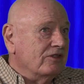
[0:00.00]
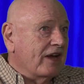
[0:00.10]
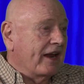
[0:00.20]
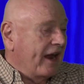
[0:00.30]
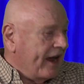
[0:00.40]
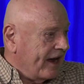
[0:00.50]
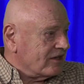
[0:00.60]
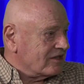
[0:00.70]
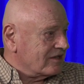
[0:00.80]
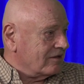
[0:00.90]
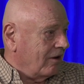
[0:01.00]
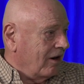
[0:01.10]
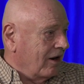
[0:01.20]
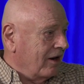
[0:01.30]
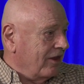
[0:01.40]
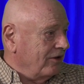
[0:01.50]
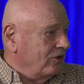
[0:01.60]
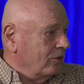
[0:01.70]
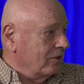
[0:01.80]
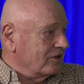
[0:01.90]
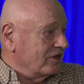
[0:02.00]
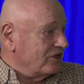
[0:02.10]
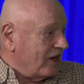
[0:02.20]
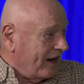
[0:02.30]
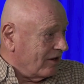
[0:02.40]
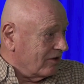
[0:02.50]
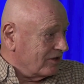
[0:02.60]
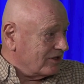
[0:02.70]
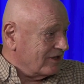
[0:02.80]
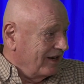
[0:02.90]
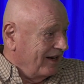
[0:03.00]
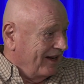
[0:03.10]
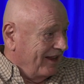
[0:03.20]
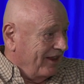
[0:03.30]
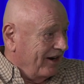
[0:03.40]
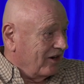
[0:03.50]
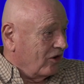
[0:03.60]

Gen X are the doers and shakers that are